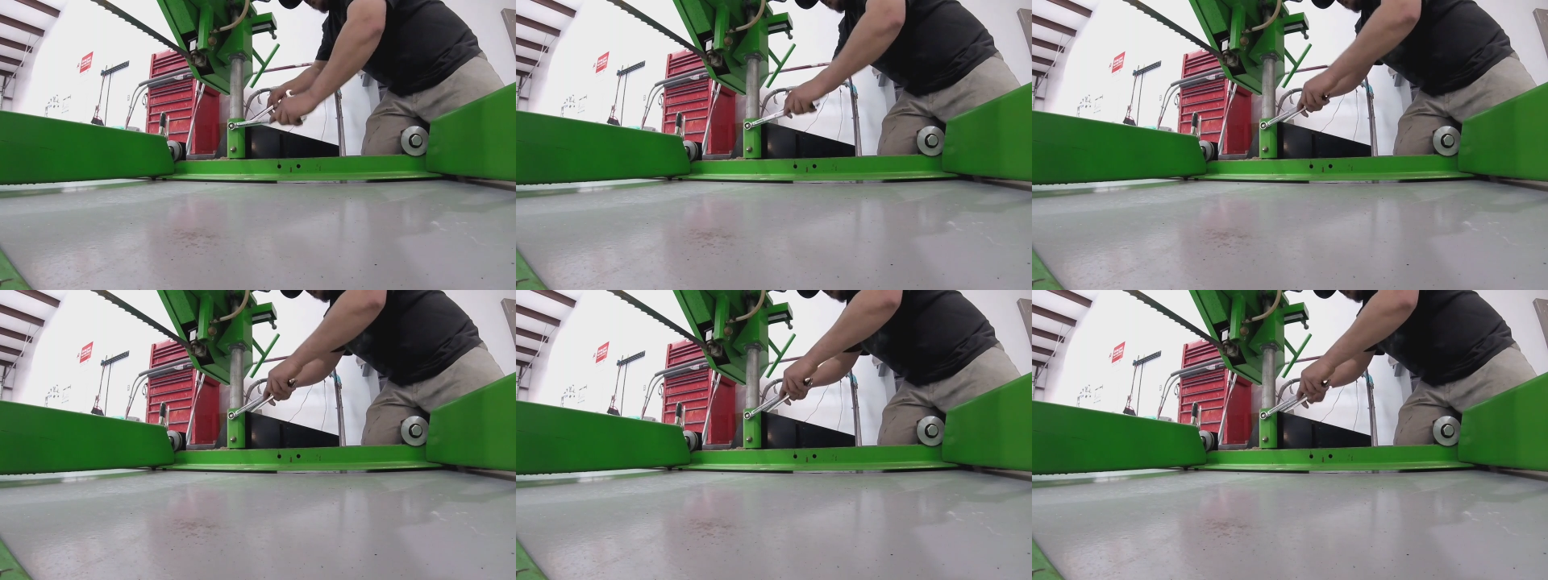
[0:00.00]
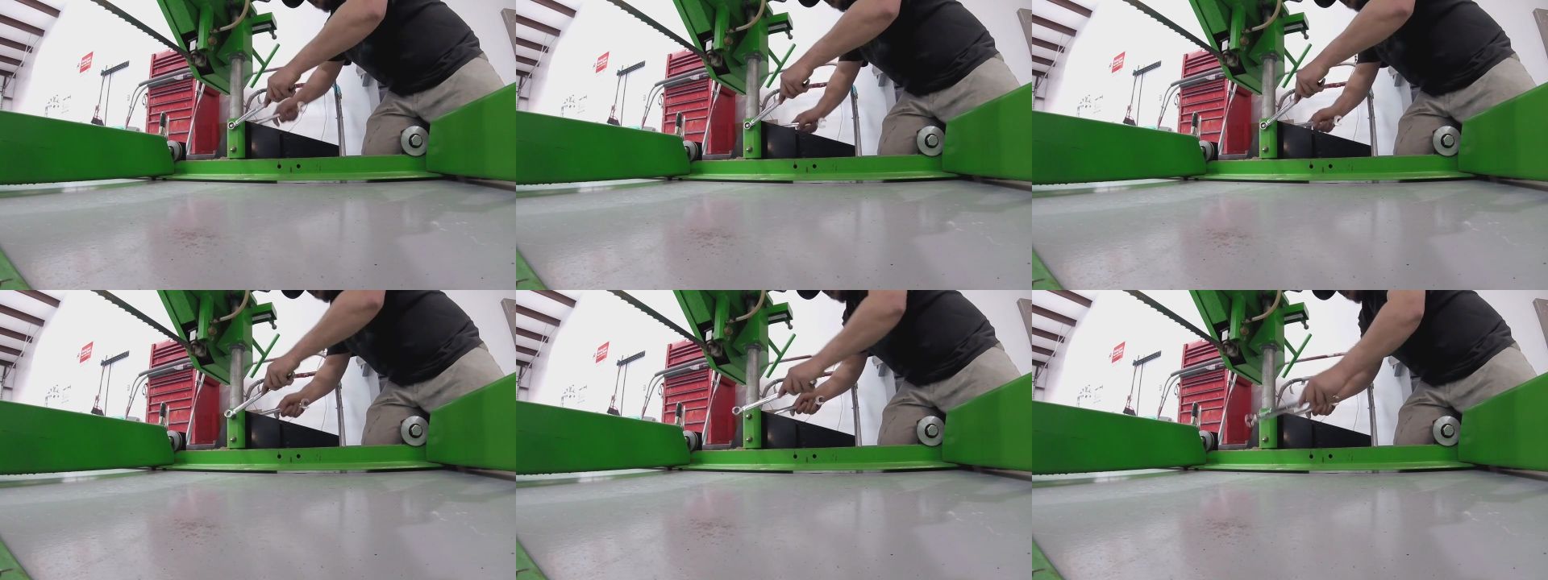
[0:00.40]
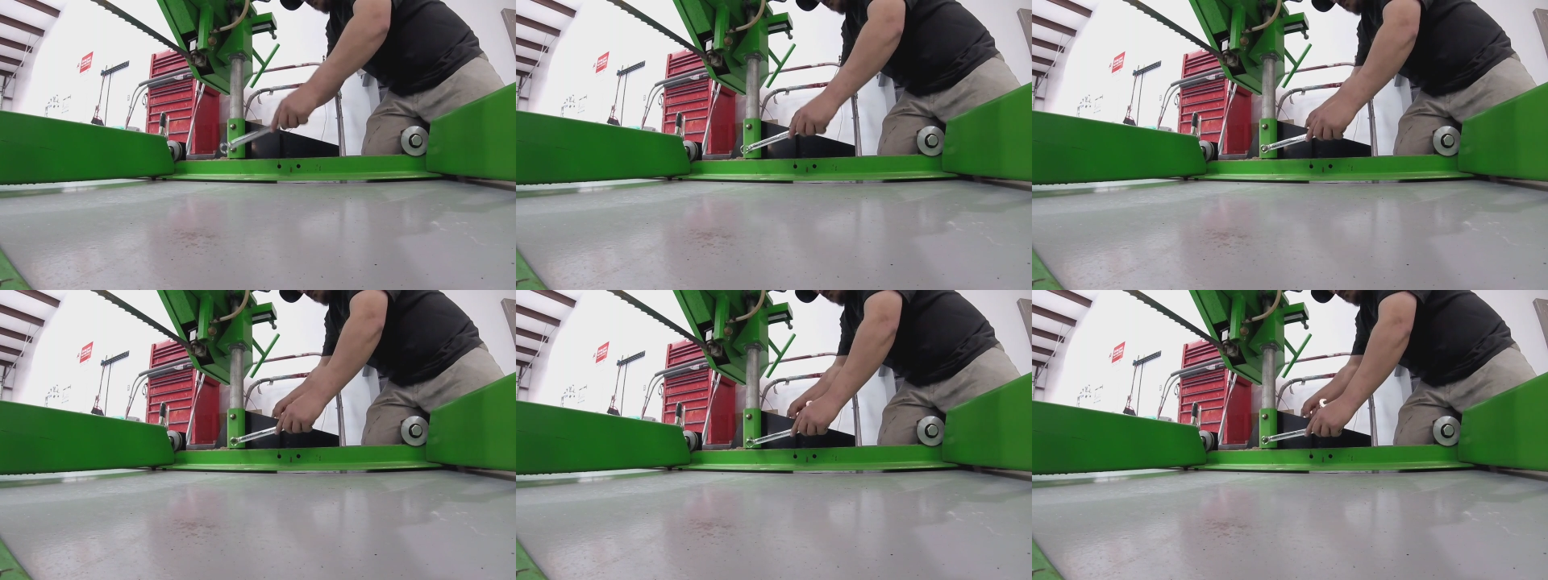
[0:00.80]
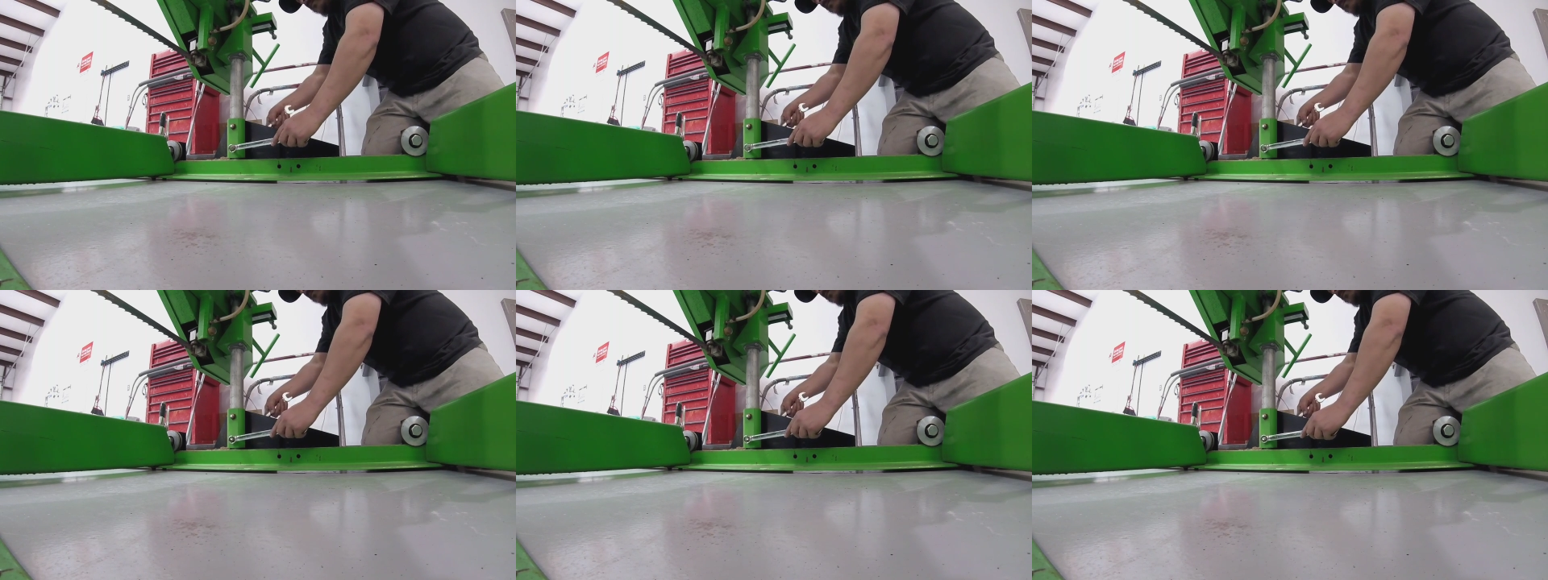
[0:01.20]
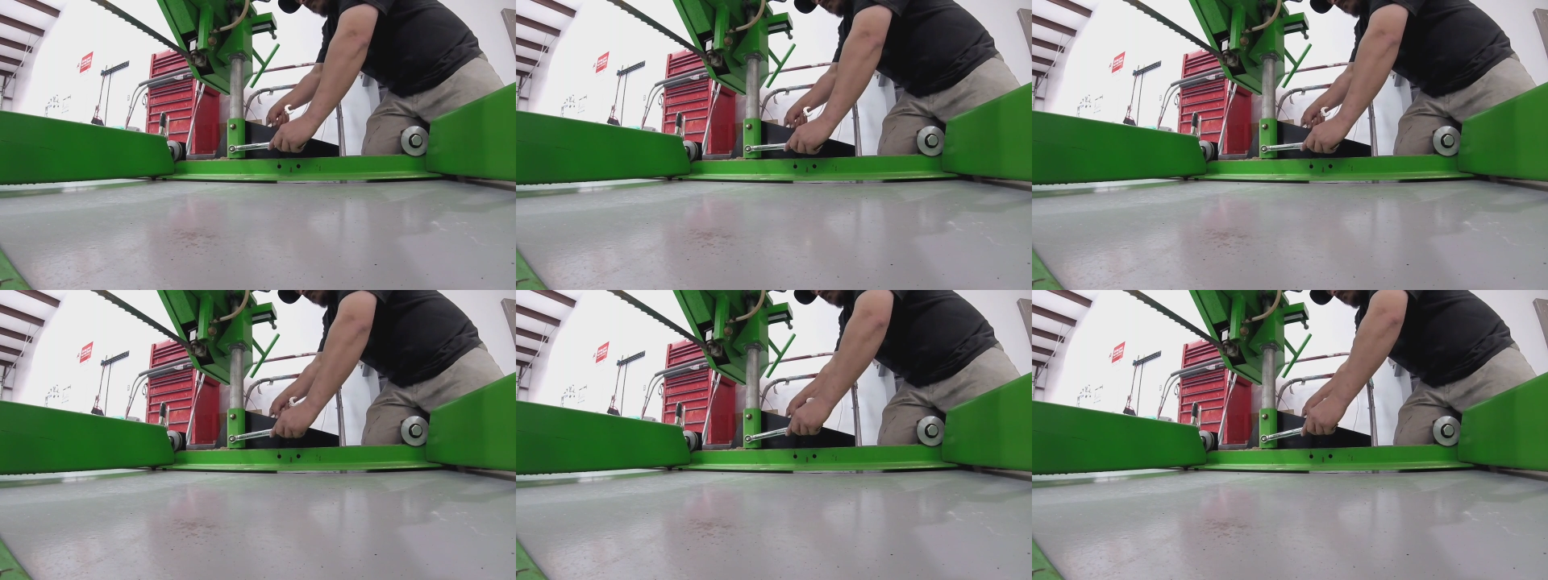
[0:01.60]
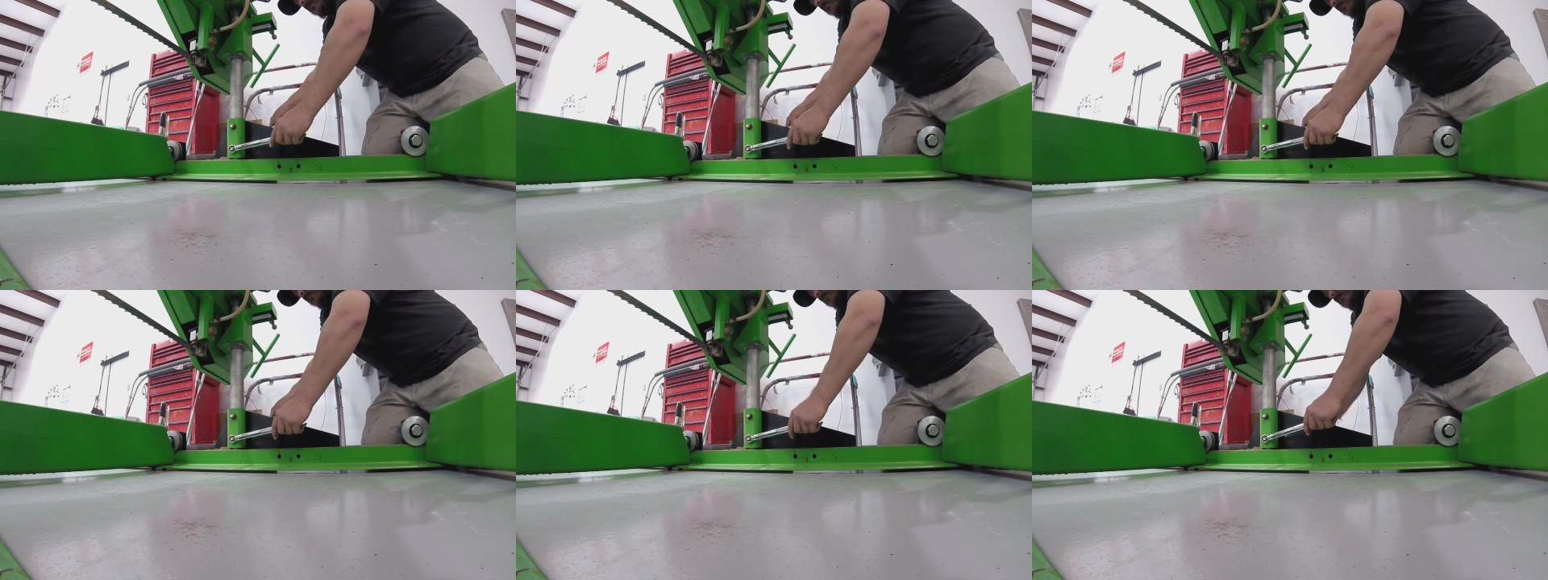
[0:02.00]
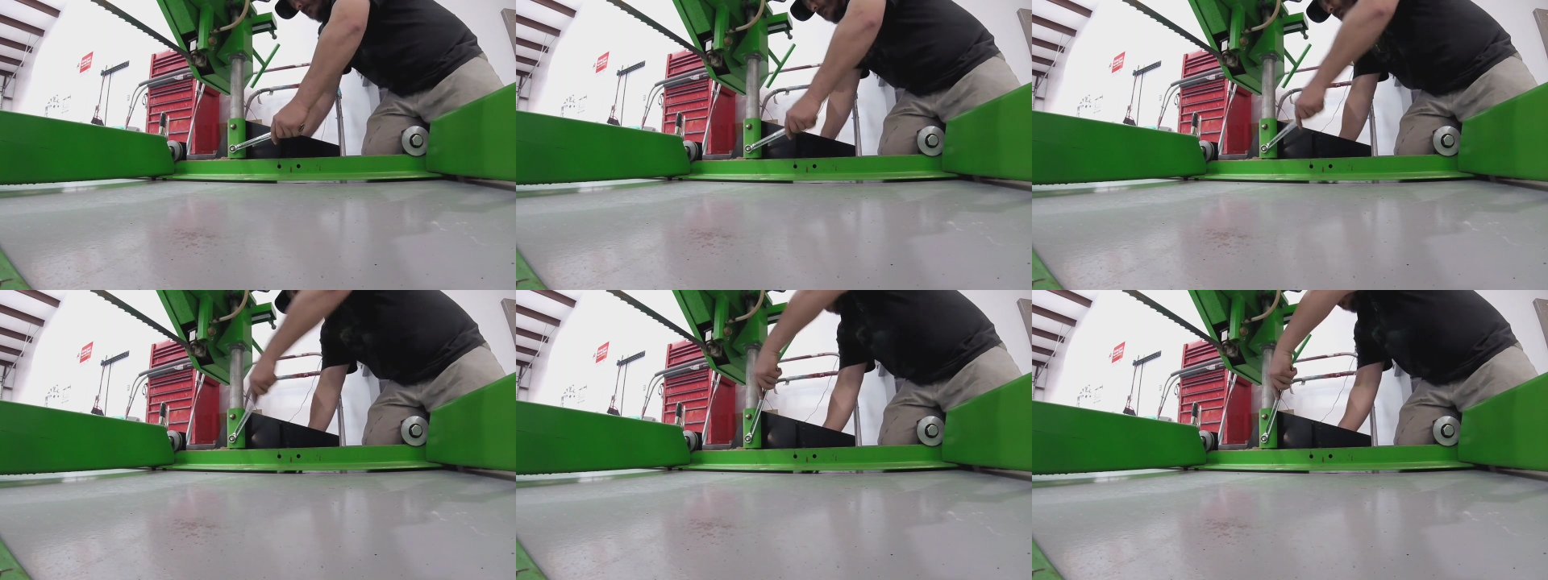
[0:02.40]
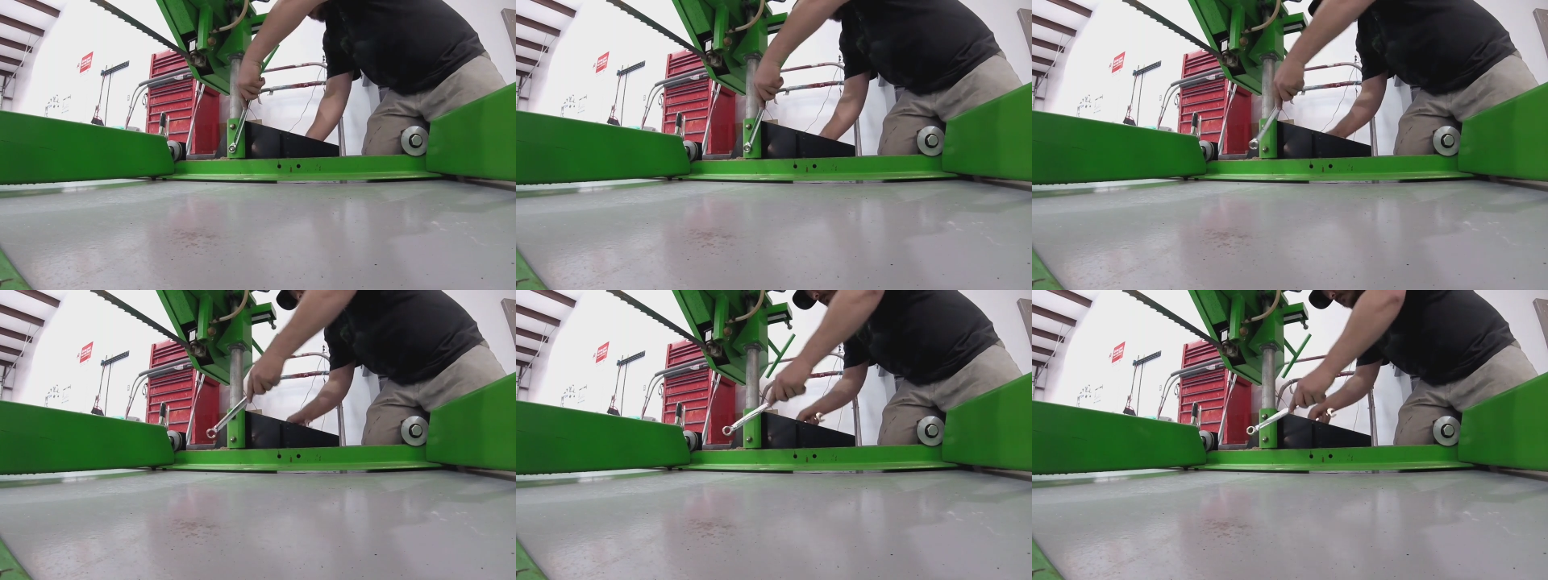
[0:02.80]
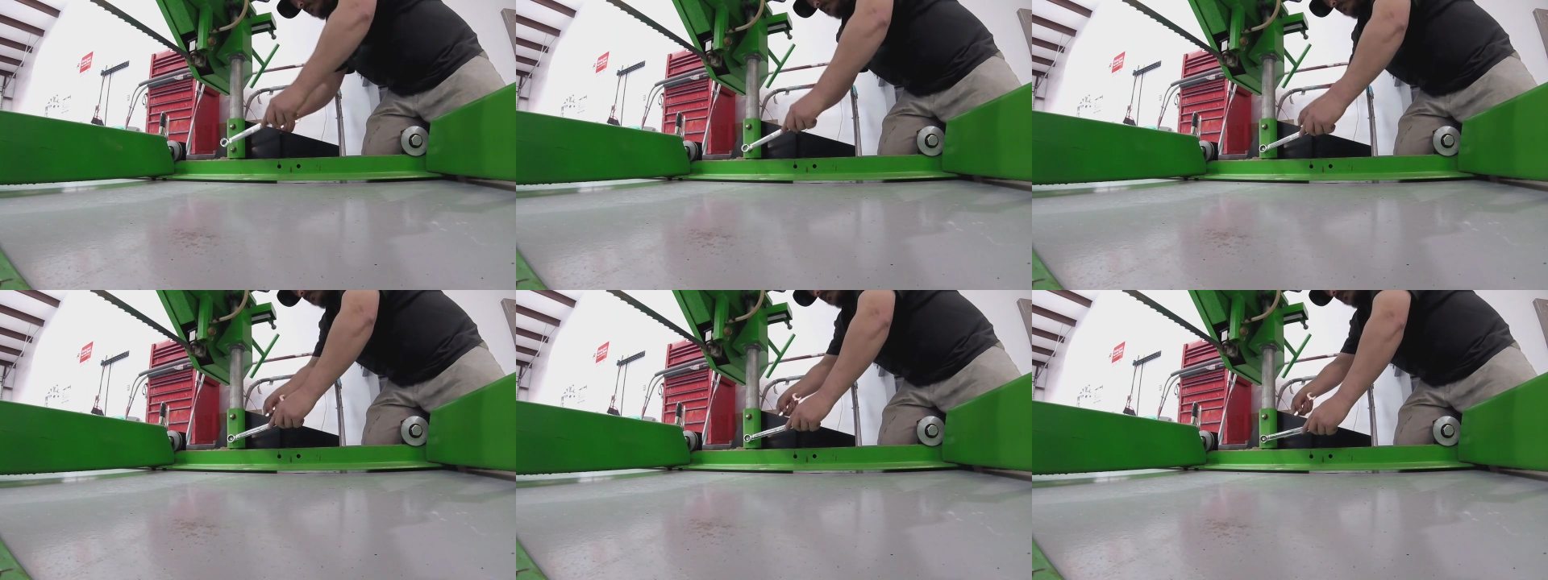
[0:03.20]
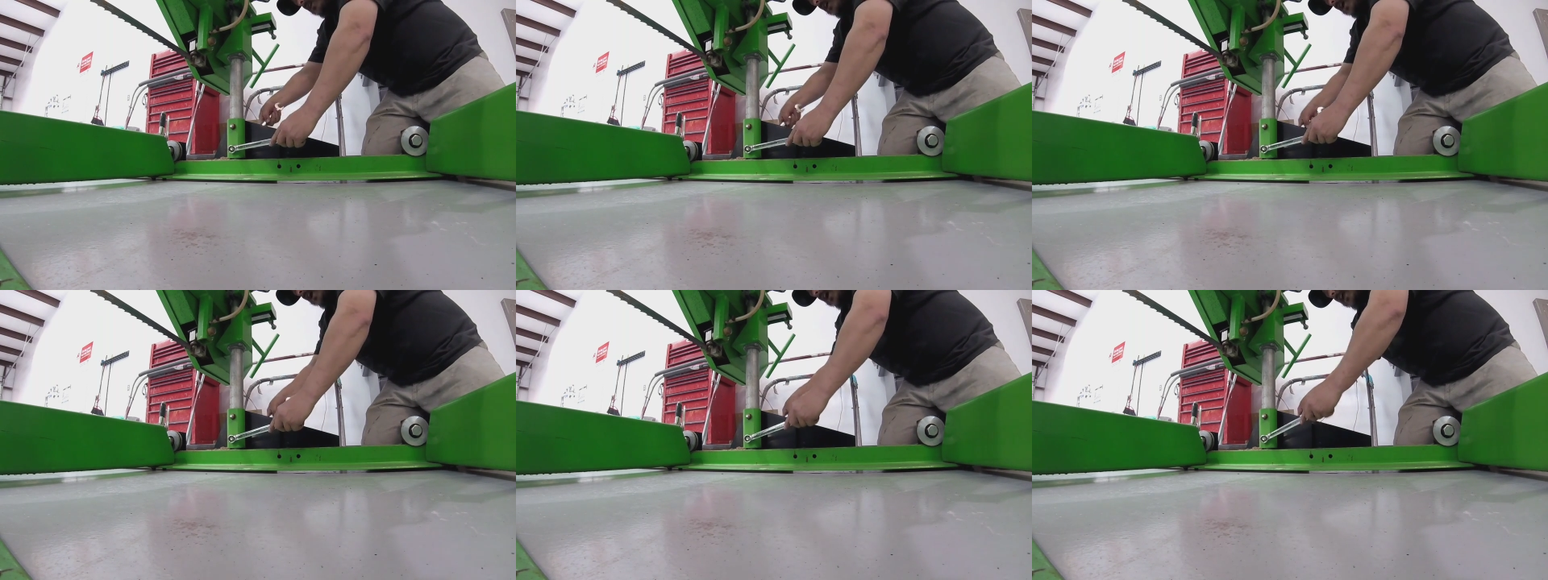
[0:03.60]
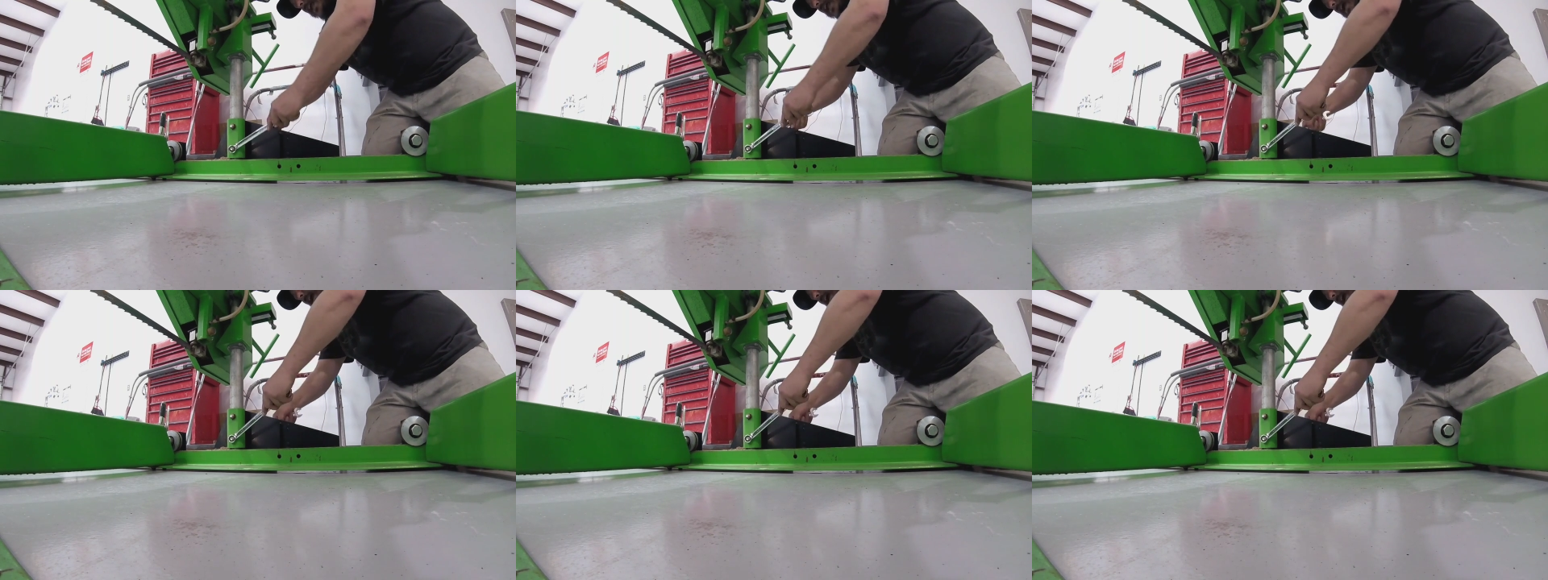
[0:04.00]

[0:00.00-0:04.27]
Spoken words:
(no speaker visible)